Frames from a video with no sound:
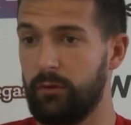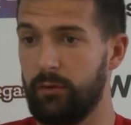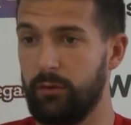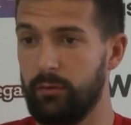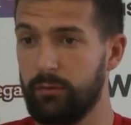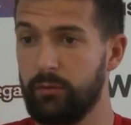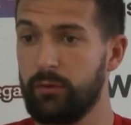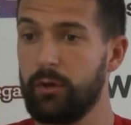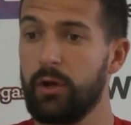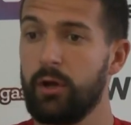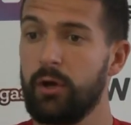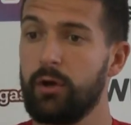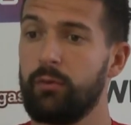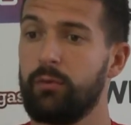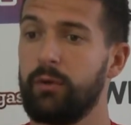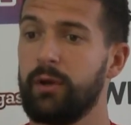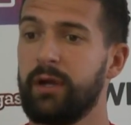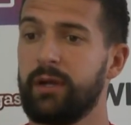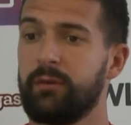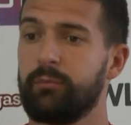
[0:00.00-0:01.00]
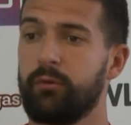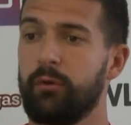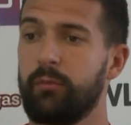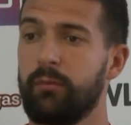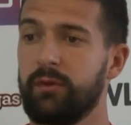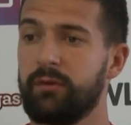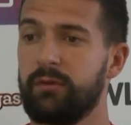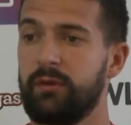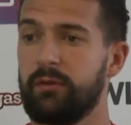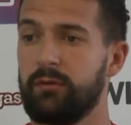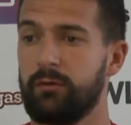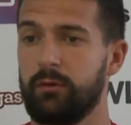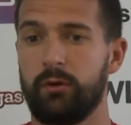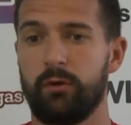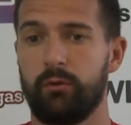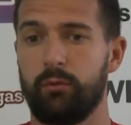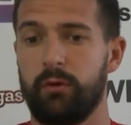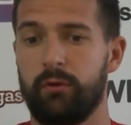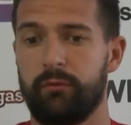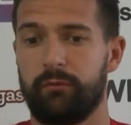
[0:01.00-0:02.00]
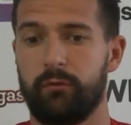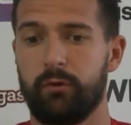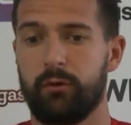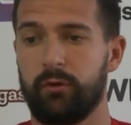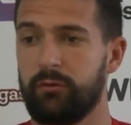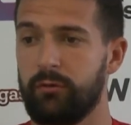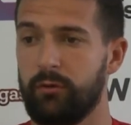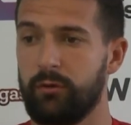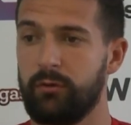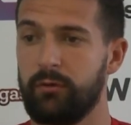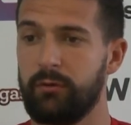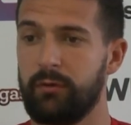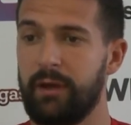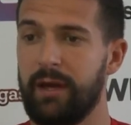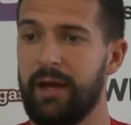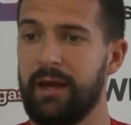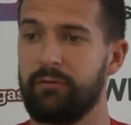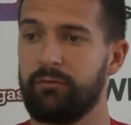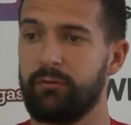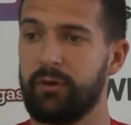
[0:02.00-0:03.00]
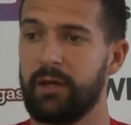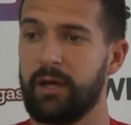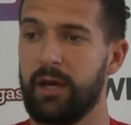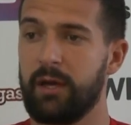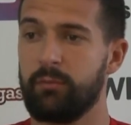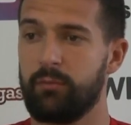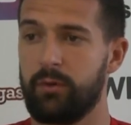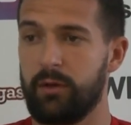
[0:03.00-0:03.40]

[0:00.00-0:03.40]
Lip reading: or we get promoted. So no, we focus on every game.